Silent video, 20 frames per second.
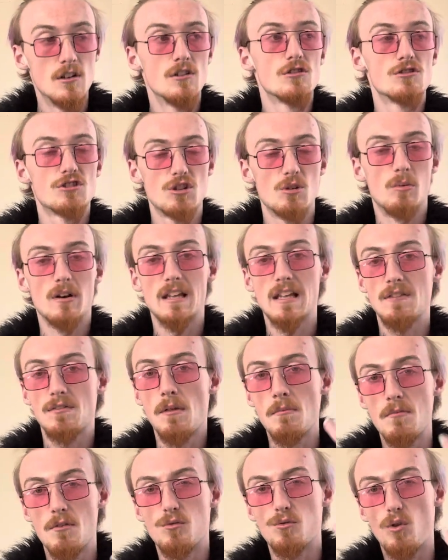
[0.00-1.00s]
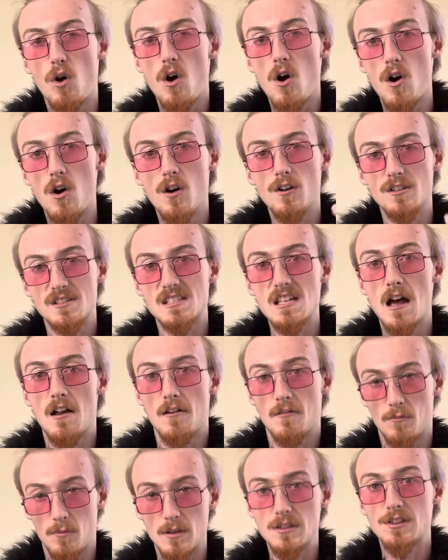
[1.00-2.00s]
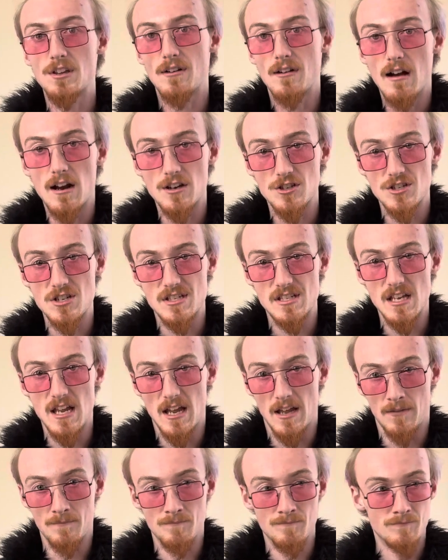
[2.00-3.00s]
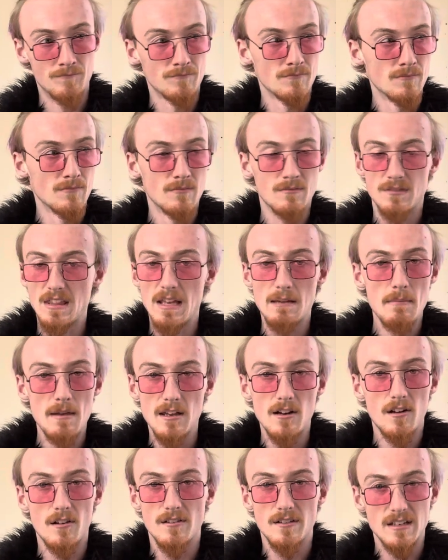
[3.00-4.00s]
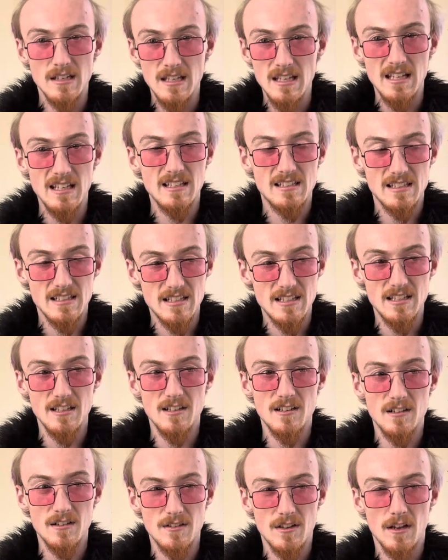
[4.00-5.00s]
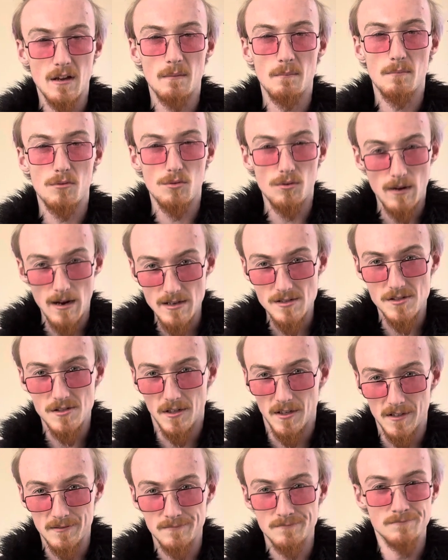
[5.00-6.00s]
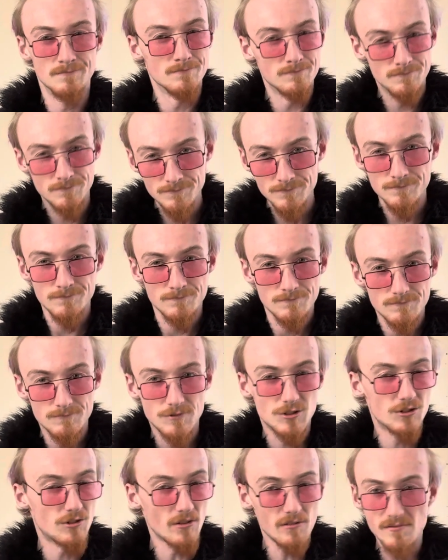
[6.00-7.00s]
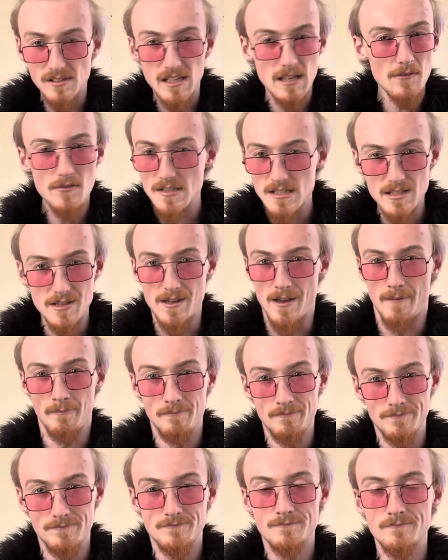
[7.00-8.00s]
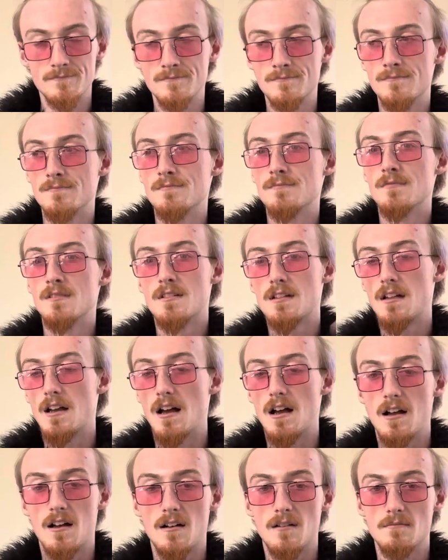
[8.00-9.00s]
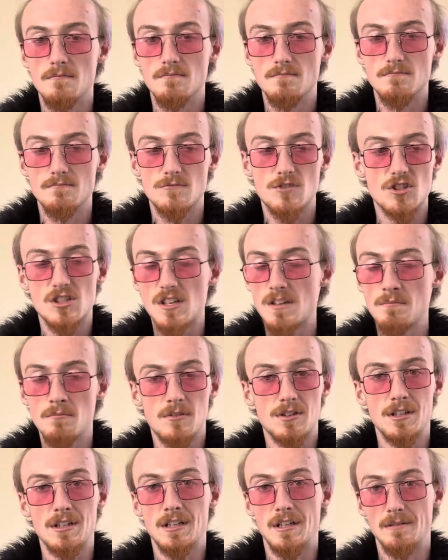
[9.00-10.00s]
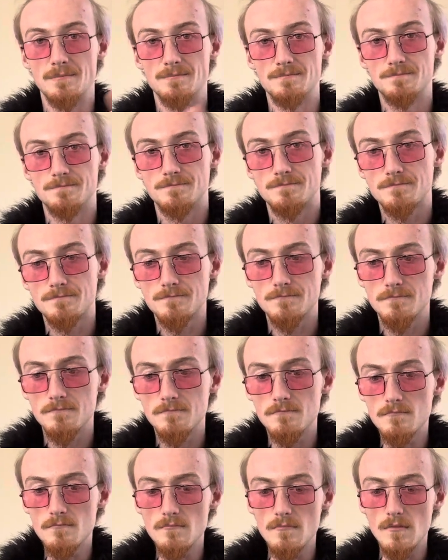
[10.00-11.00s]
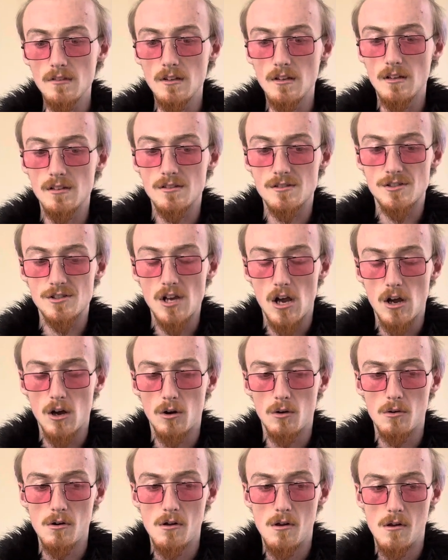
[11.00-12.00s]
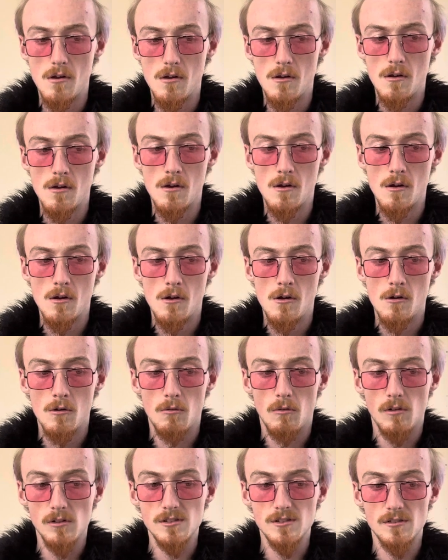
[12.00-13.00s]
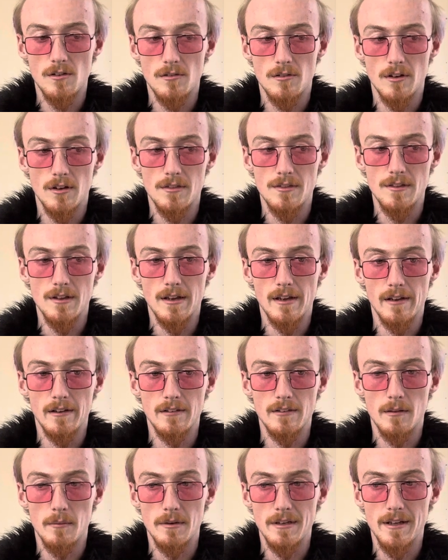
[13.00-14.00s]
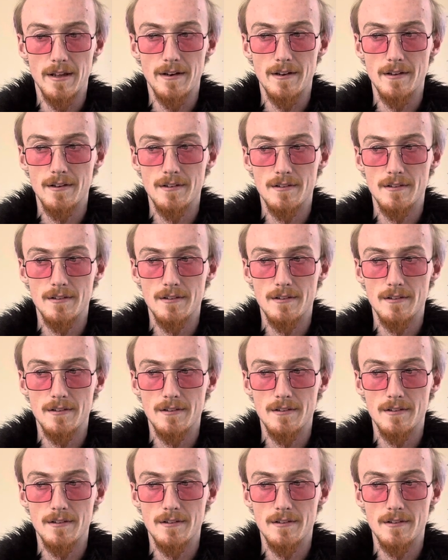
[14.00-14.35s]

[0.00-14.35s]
So you want to give them the raw sound of what they're actually saying. They may not need to hear the compressor. So don't give it to them. Um, just give them what they need. So what's another good thing that we did?